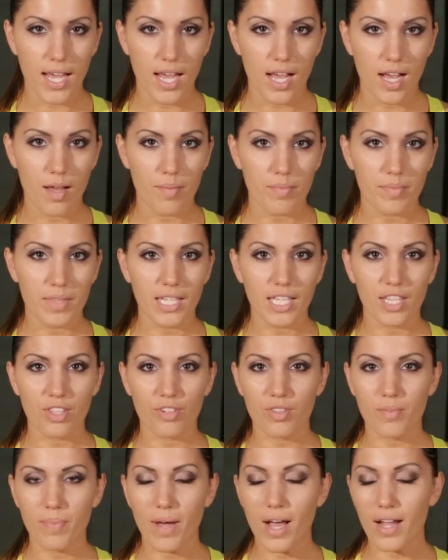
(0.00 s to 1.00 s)
Um,
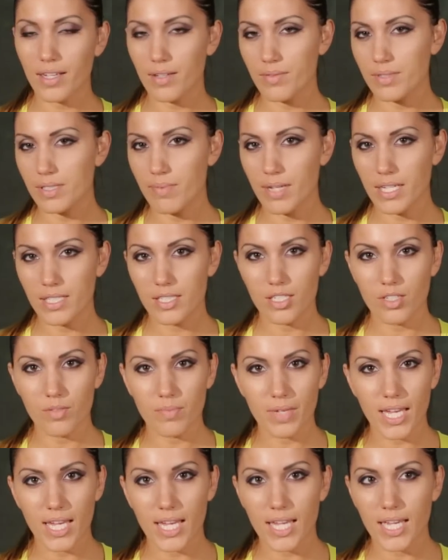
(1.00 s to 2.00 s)
either the pocket was made too
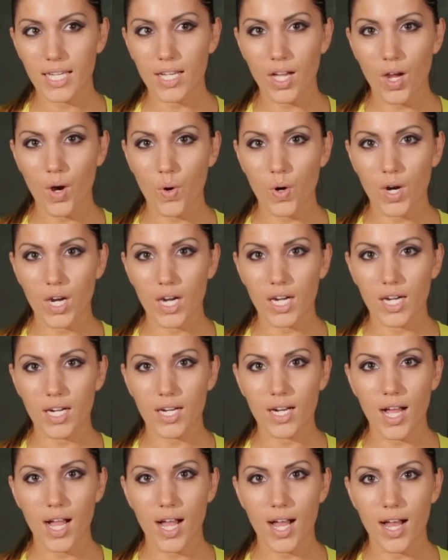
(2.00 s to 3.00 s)
big
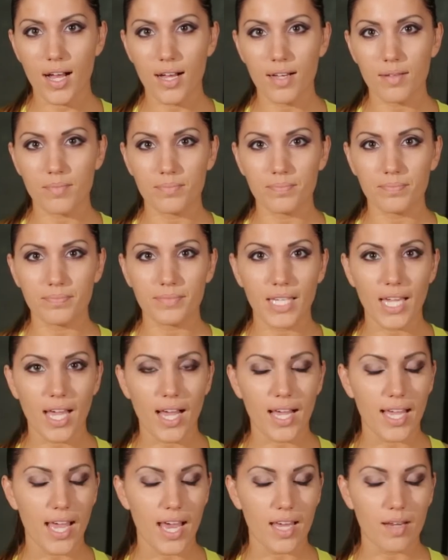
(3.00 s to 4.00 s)
or um,
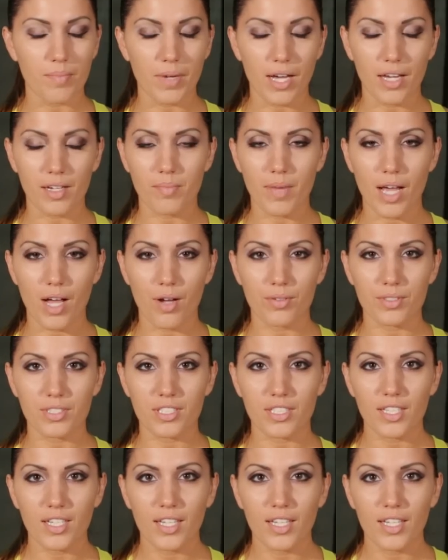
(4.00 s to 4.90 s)
I had a bottom out